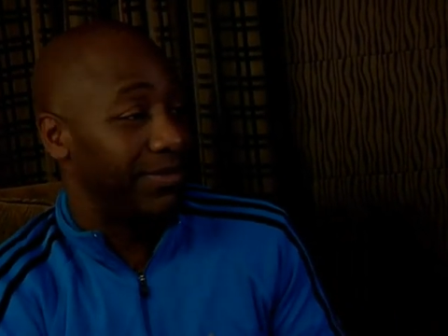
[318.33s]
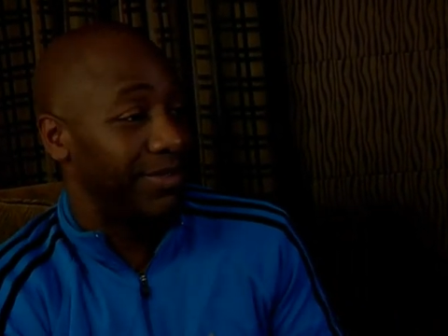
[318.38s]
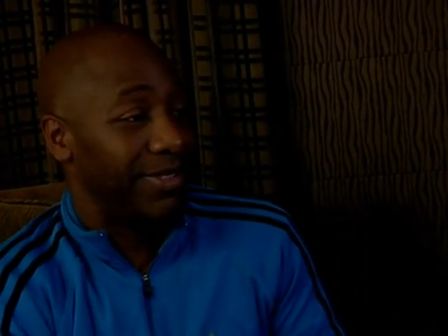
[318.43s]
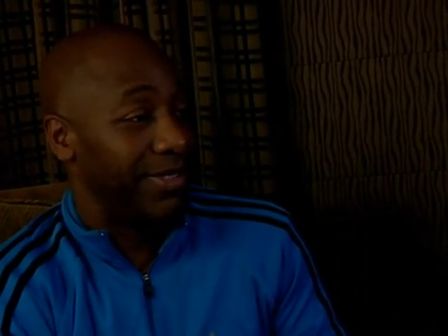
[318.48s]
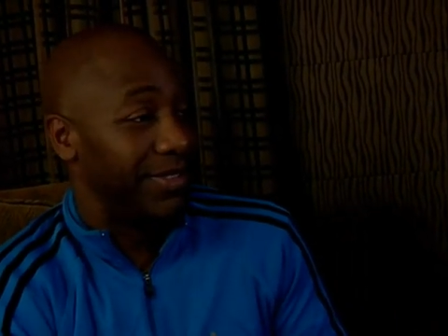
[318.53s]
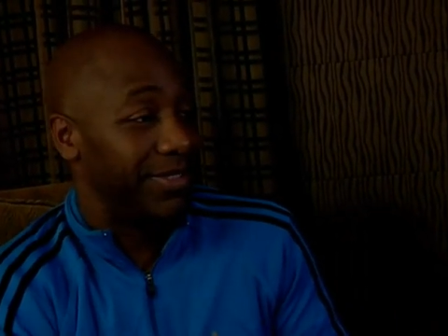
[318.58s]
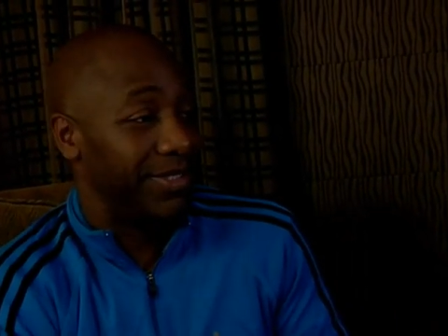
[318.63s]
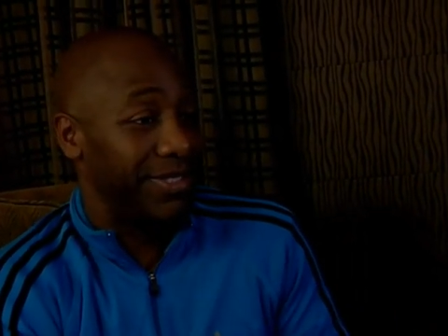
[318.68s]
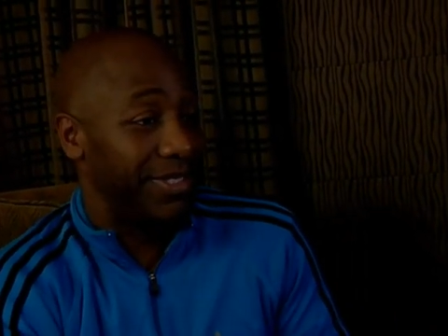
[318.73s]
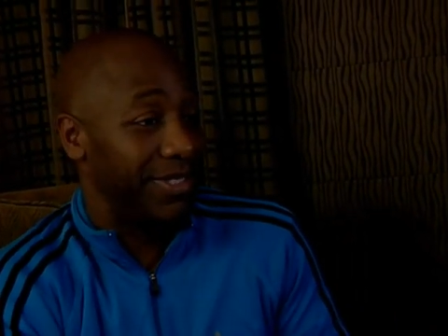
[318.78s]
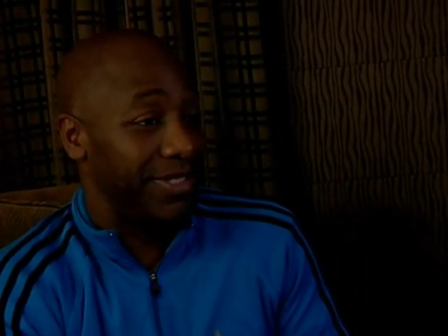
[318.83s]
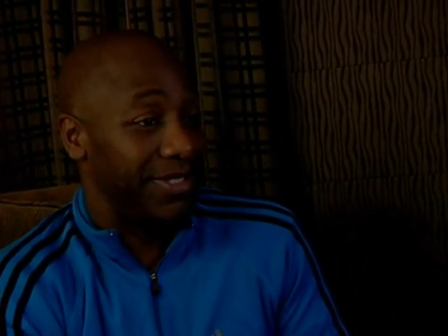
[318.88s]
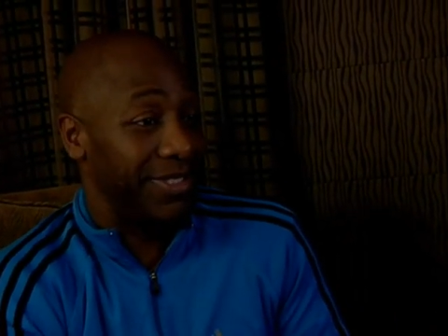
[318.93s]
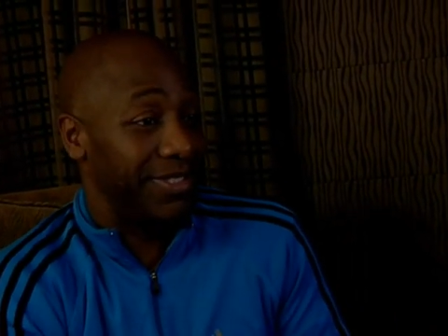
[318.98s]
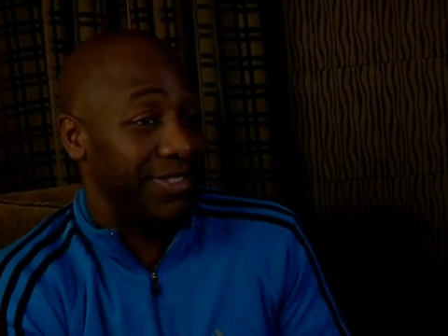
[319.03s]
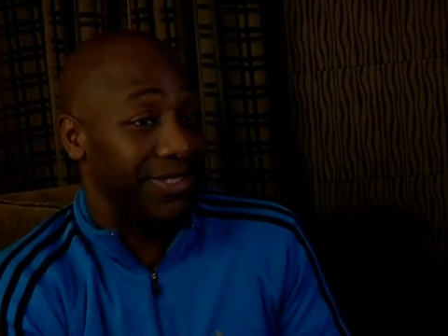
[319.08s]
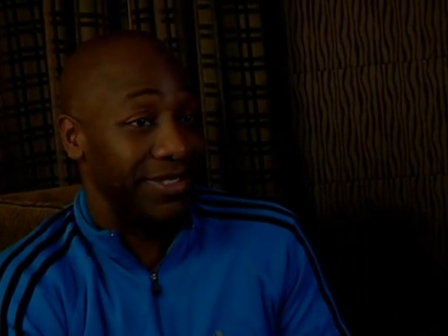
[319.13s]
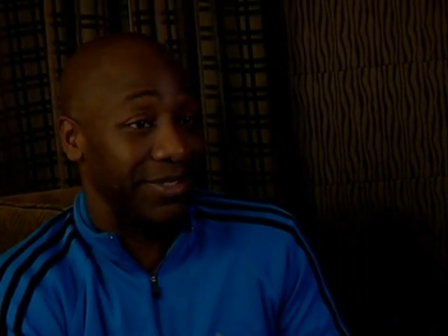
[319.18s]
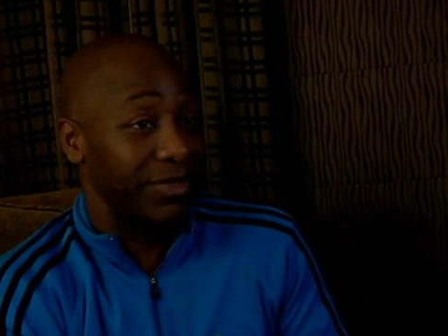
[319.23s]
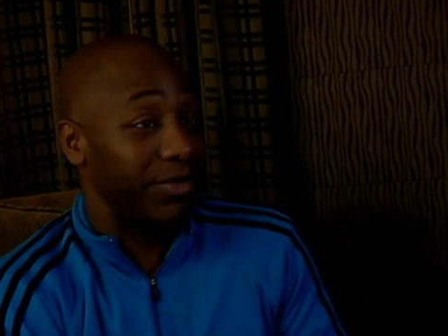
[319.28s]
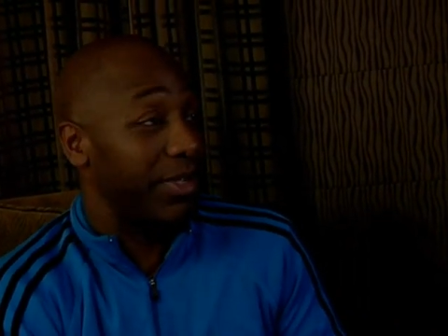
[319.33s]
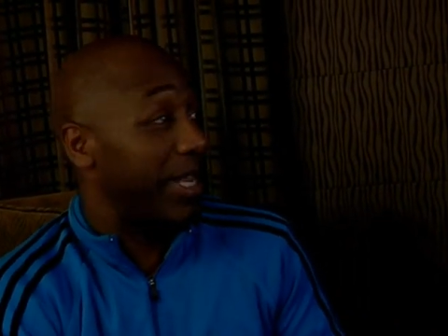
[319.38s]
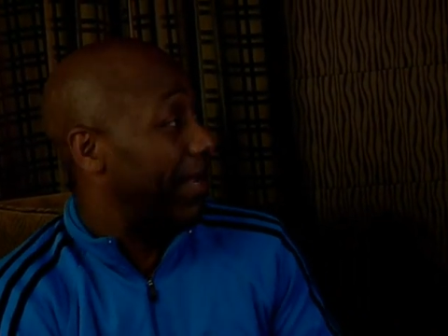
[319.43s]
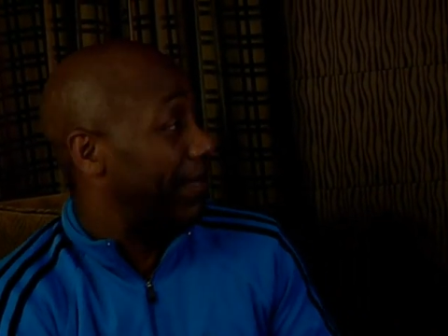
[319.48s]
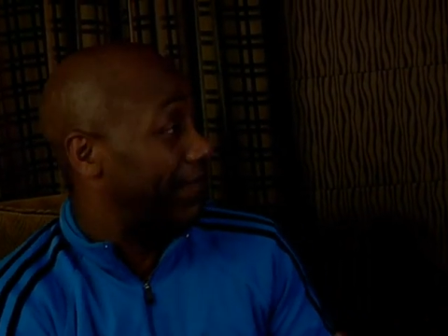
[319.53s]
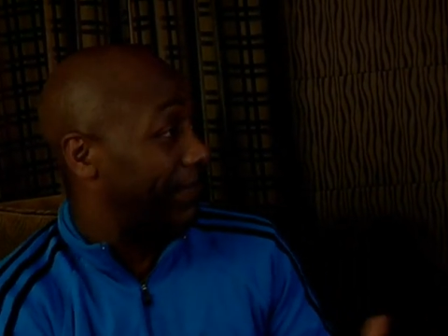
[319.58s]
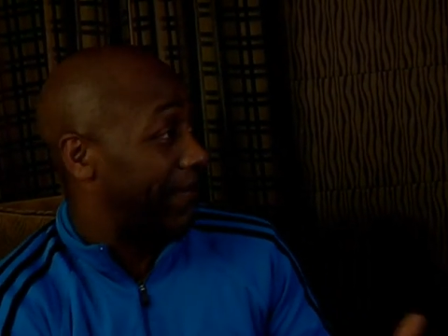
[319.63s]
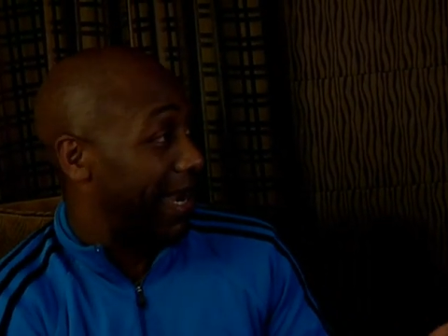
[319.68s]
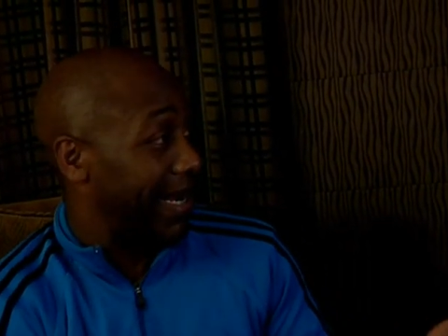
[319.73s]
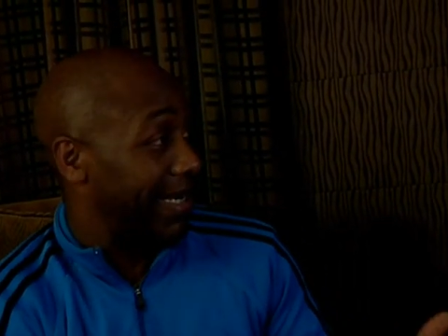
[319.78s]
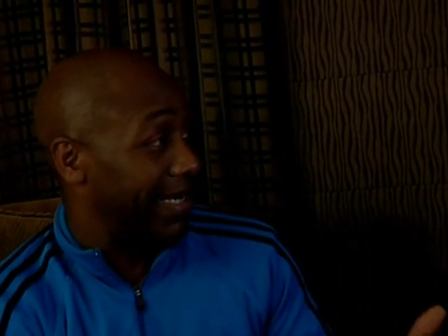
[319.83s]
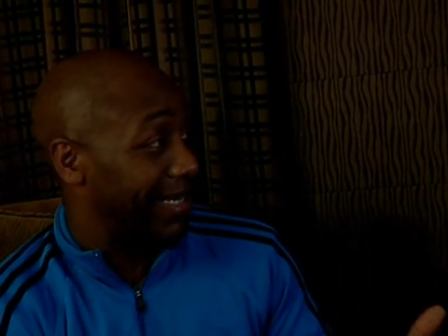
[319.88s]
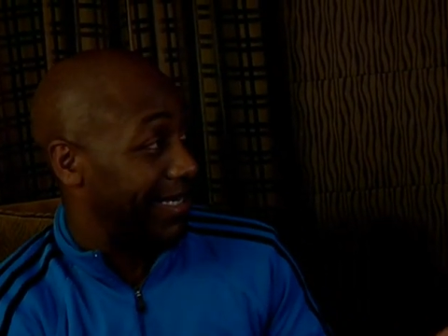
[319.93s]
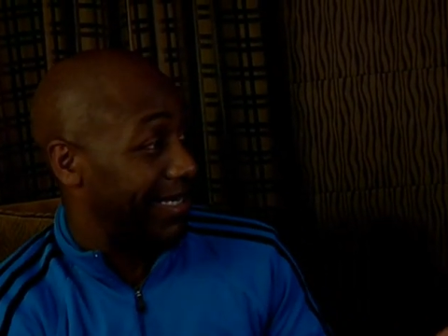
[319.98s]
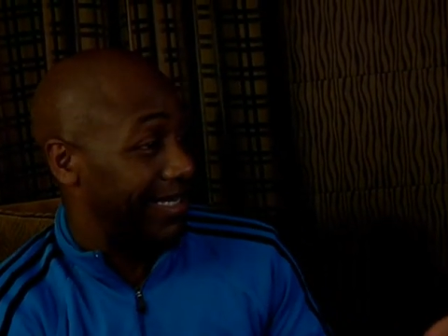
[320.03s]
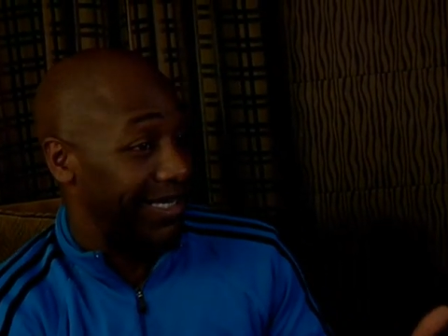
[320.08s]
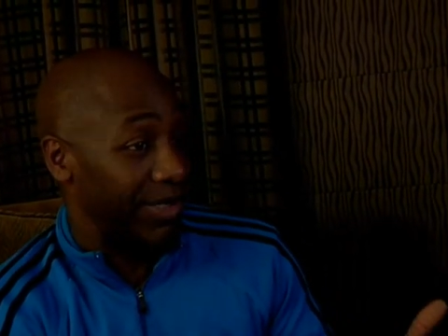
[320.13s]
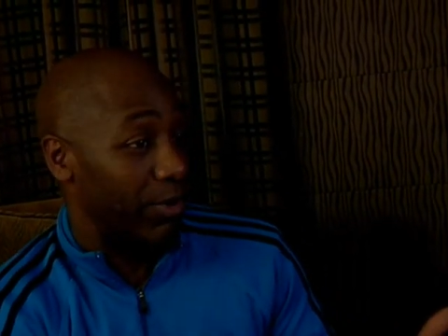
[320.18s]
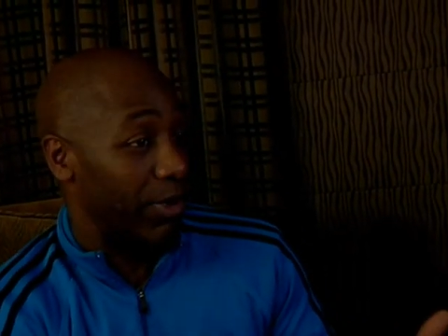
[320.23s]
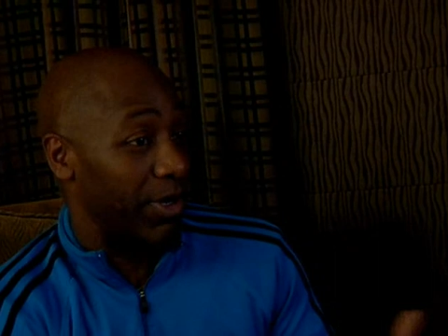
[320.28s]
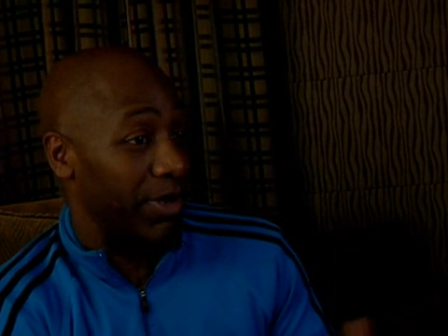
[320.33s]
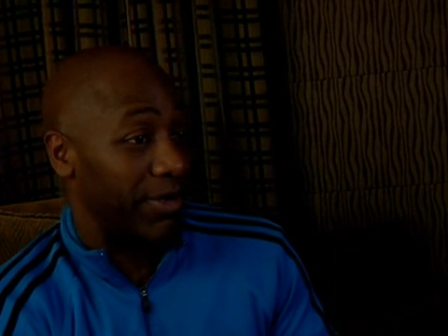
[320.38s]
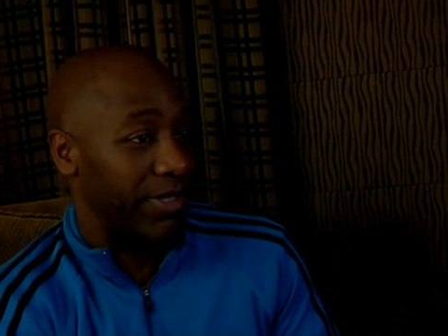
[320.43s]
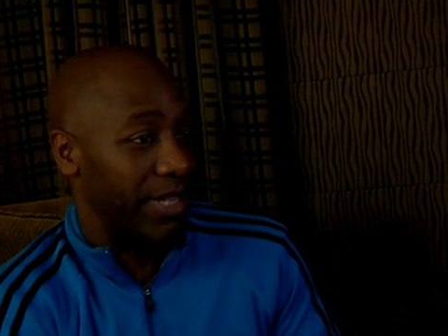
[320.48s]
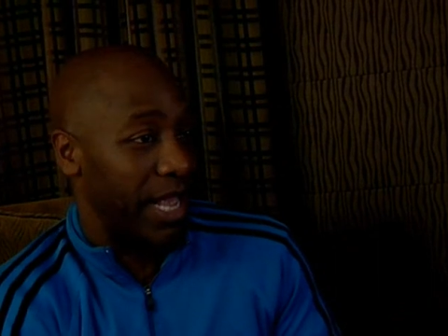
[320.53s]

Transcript: it's just you can't find it anywhere.